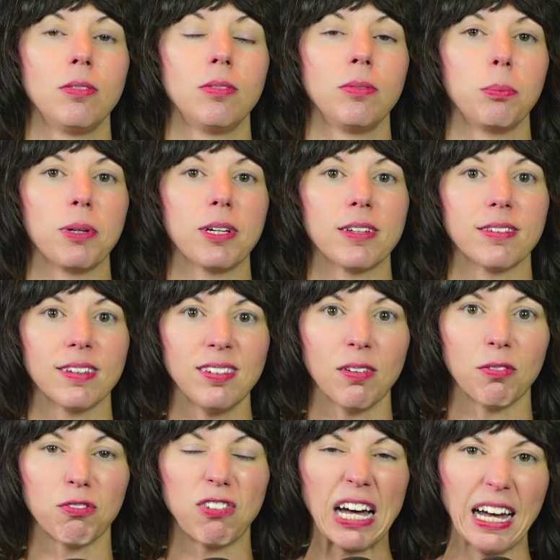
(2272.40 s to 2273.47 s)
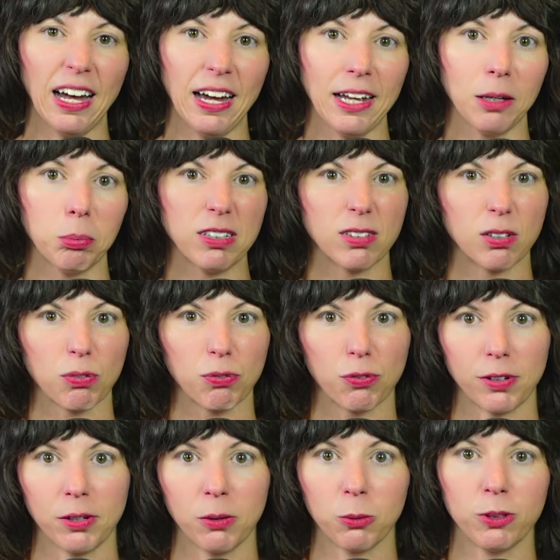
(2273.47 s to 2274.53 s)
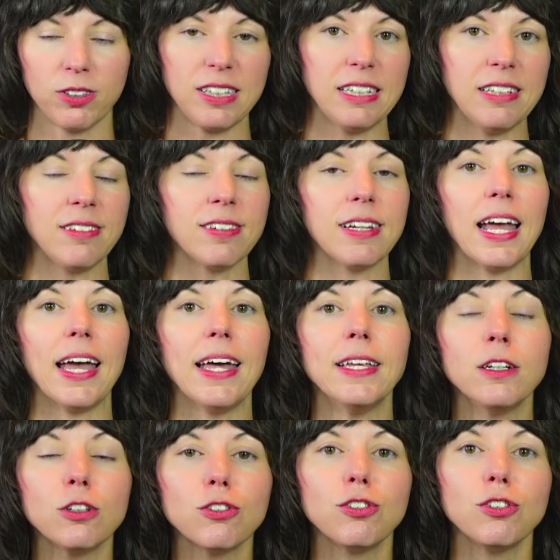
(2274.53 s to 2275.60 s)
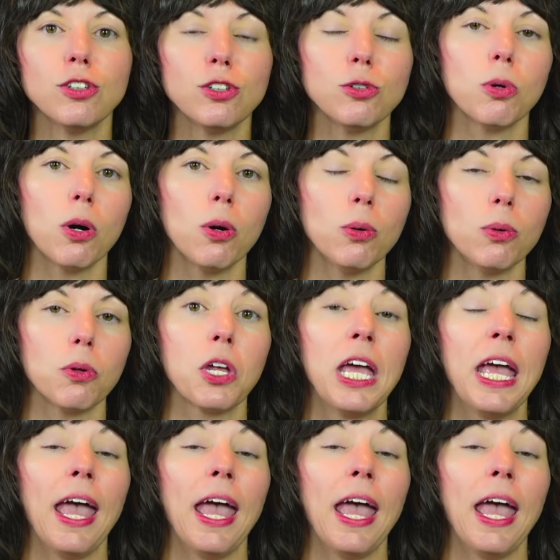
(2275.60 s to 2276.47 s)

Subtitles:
Because that's a vibe, it's a frequency, it's an energy you hold.